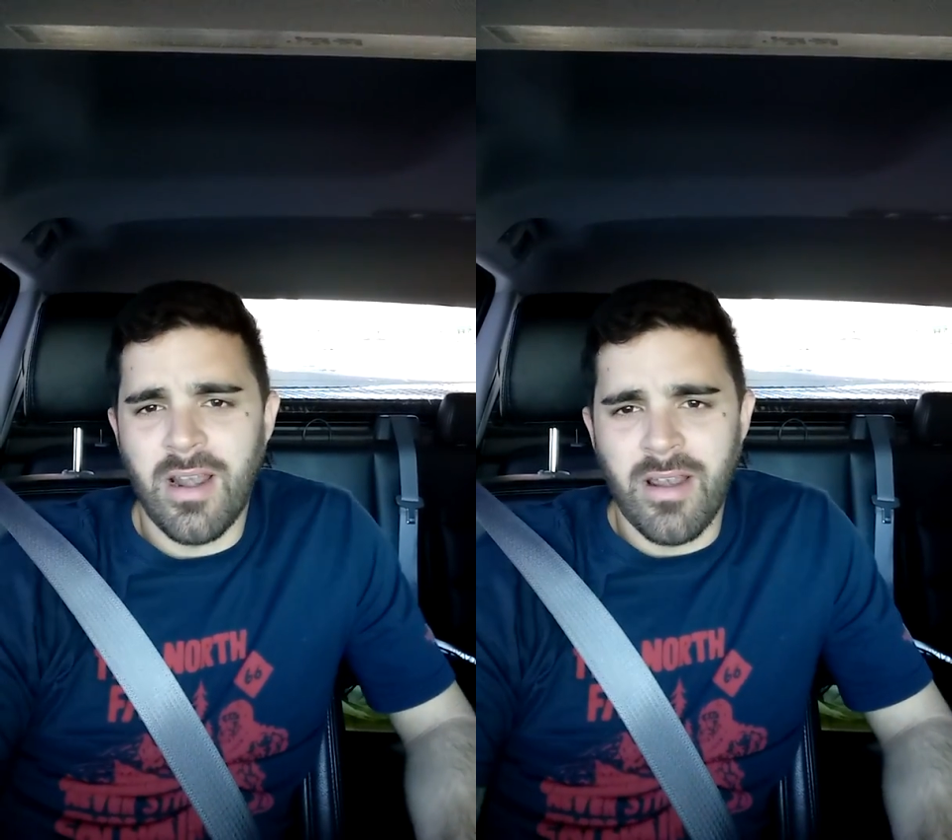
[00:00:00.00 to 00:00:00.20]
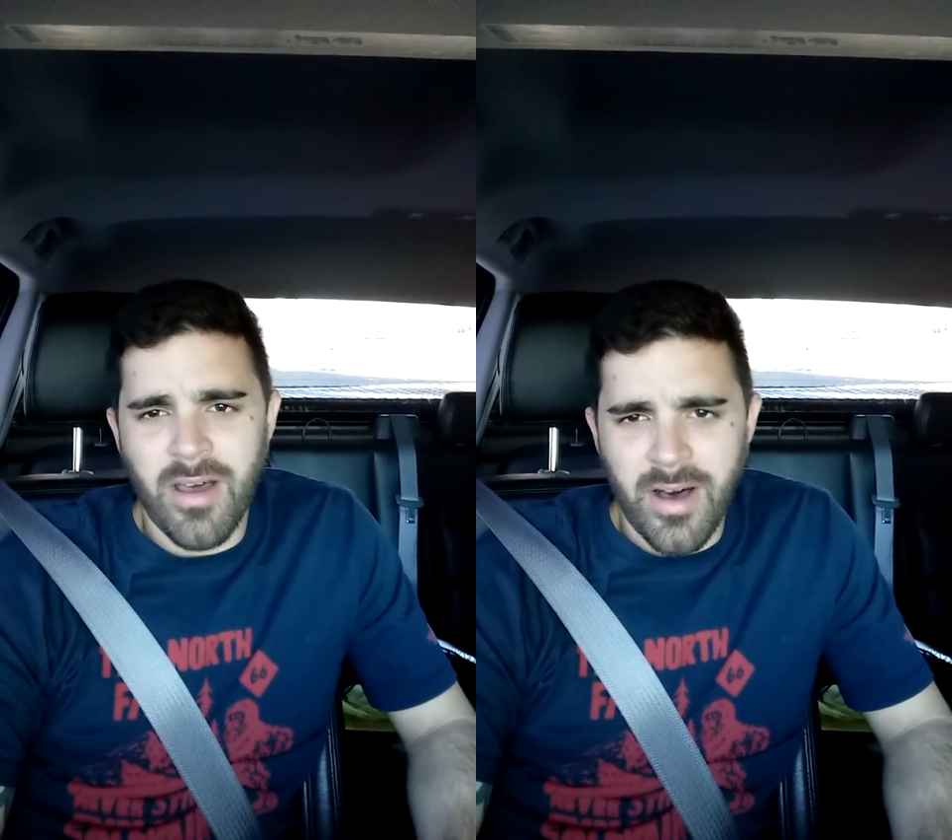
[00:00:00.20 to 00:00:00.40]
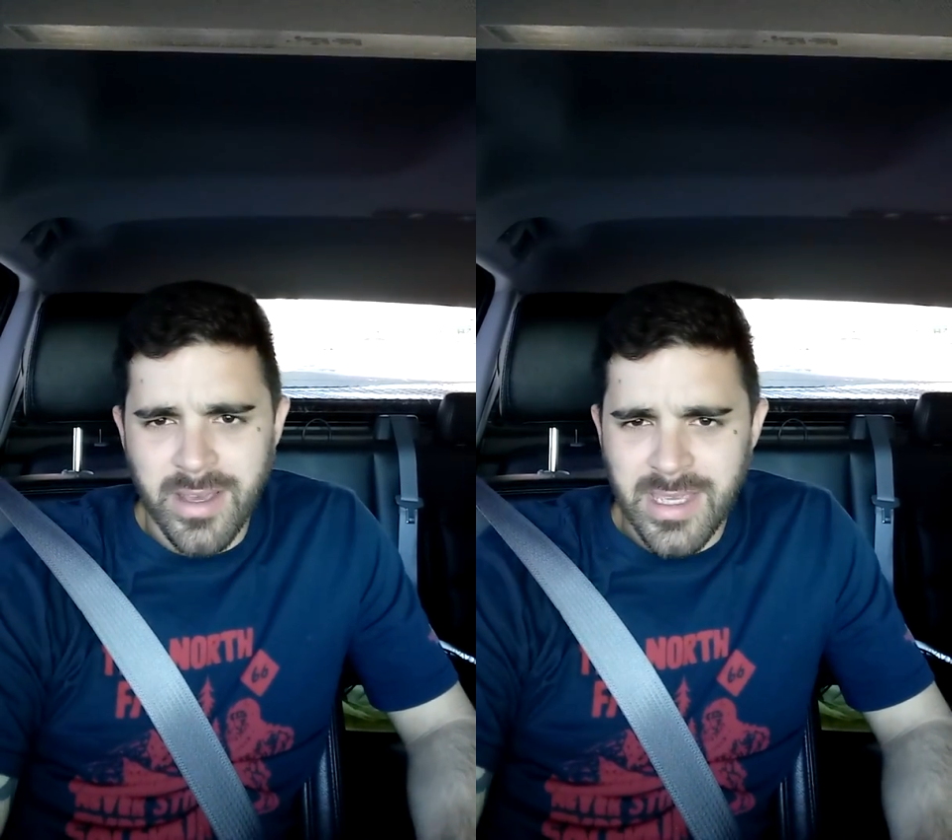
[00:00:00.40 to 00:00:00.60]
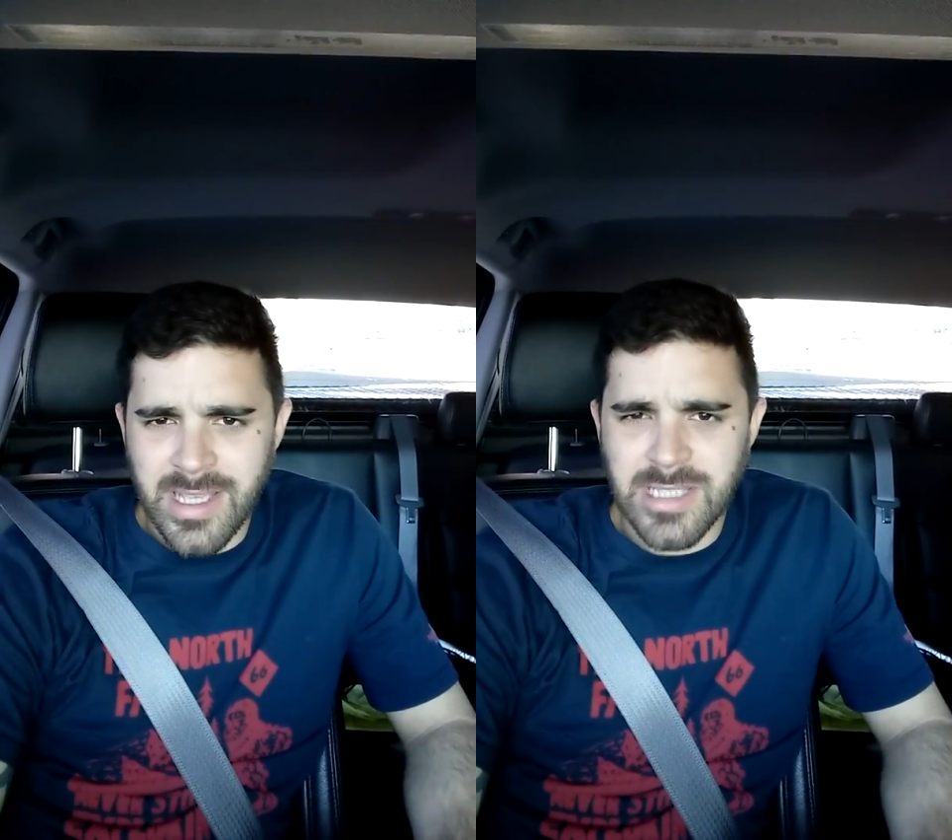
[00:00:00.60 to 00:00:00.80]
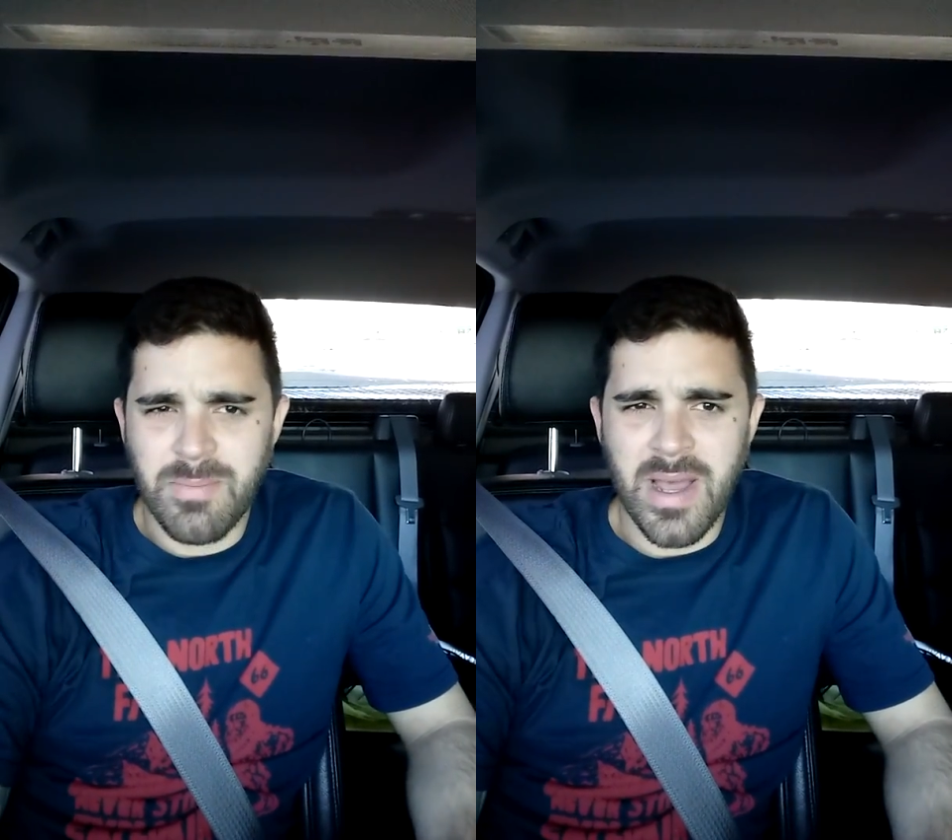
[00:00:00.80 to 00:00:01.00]

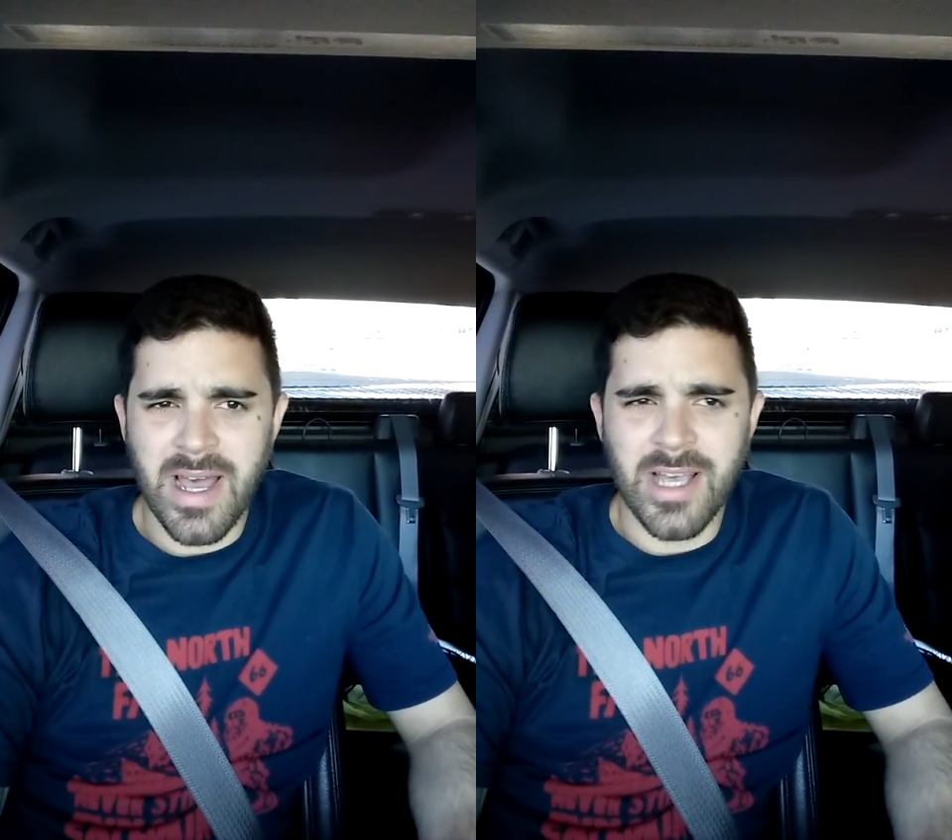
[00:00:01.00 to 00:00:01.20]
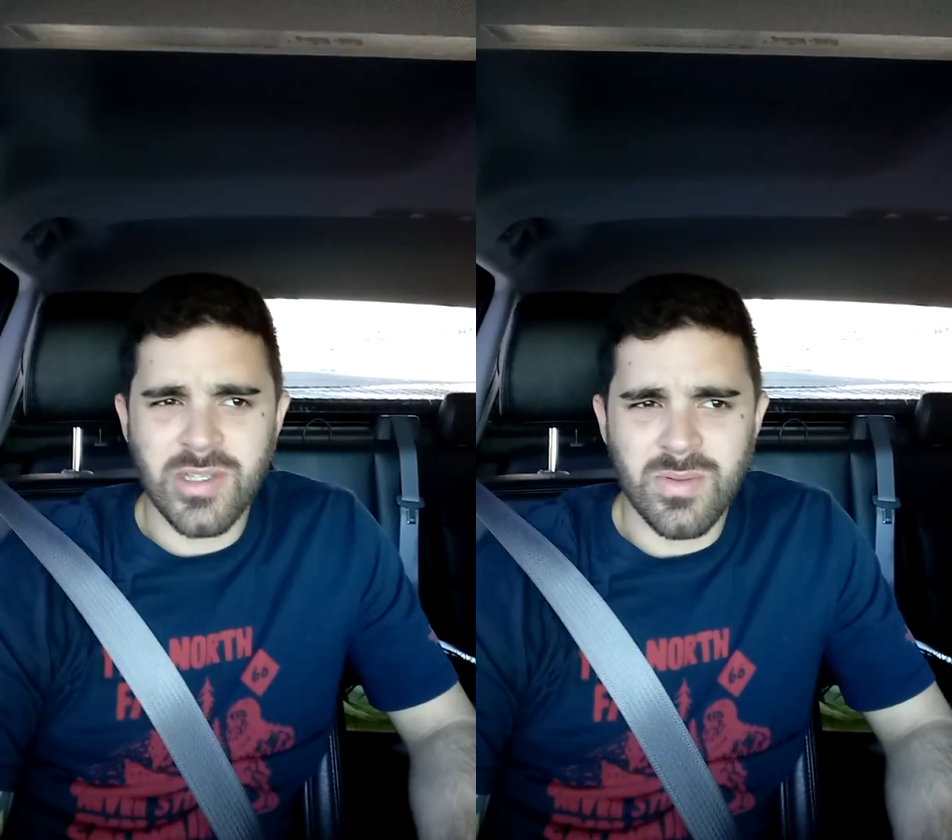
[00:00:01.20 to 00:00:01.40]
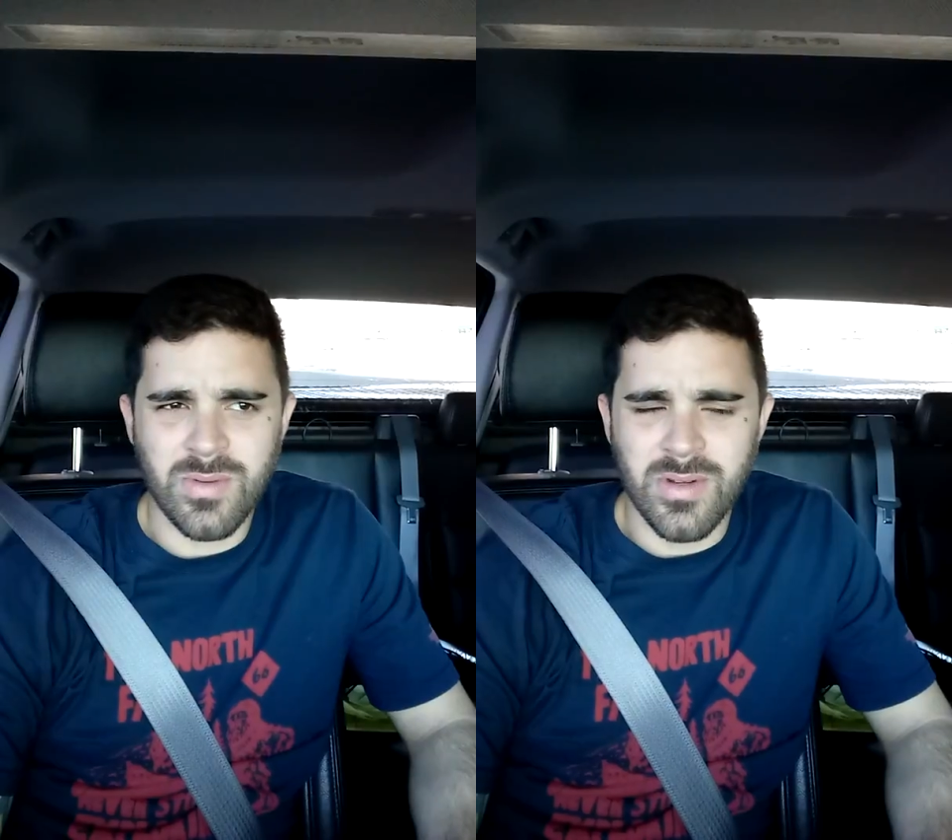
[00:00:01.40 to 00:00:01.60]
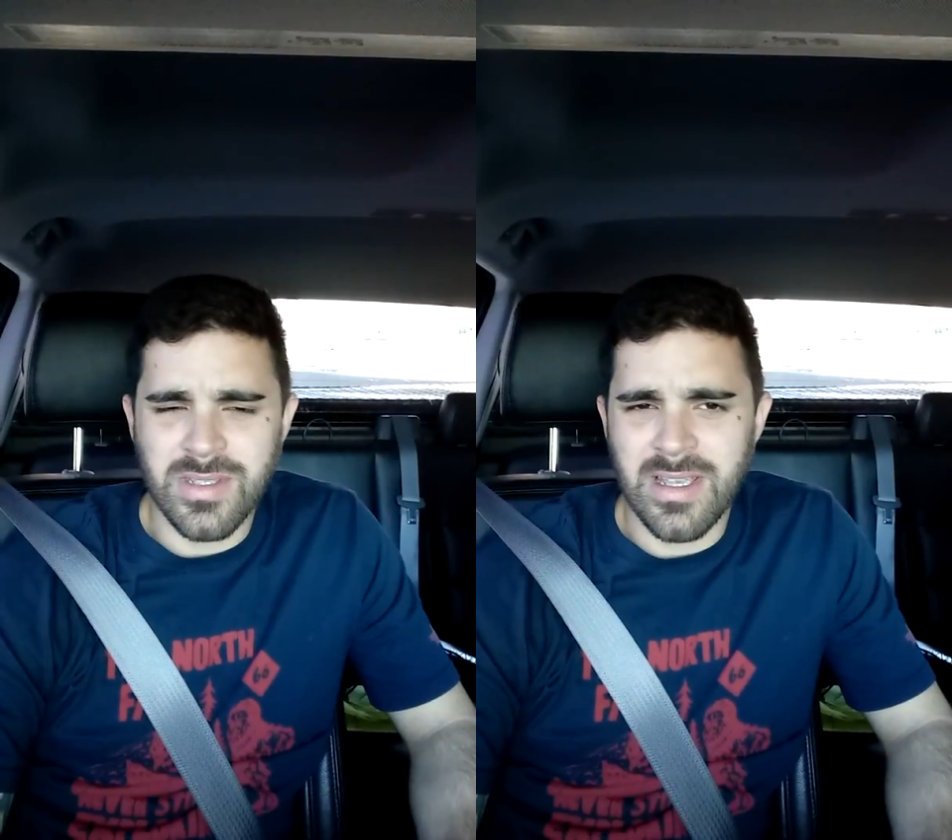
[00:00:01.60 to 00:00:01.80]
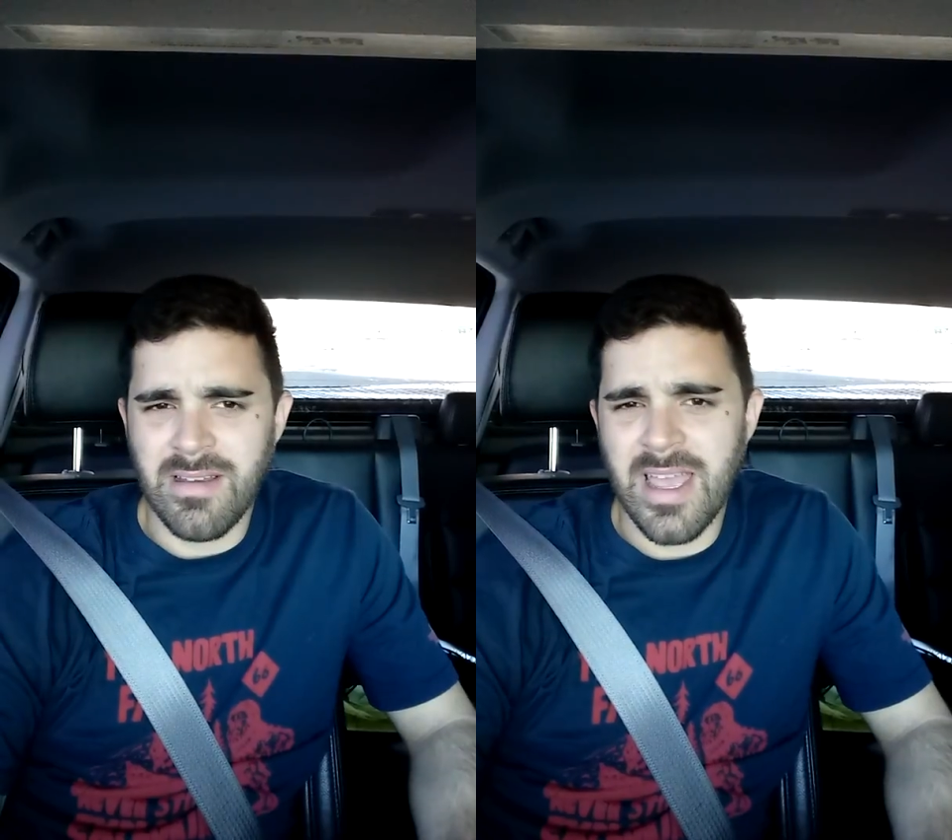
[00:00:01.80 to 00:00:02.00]
logins, passwords,